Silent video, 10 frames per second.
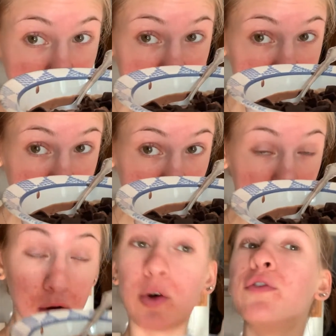this,
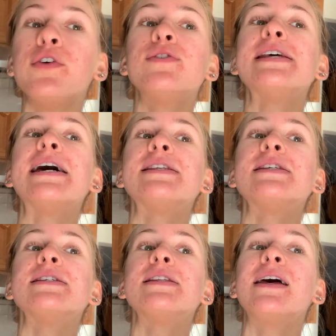like, Whole Foods has
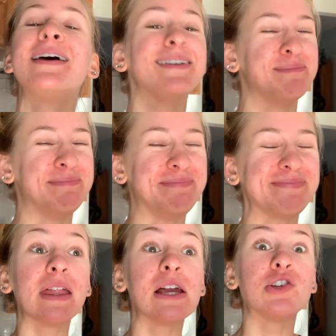this, like
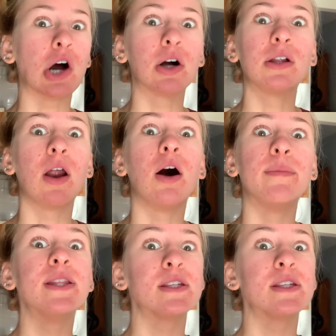chocolate almond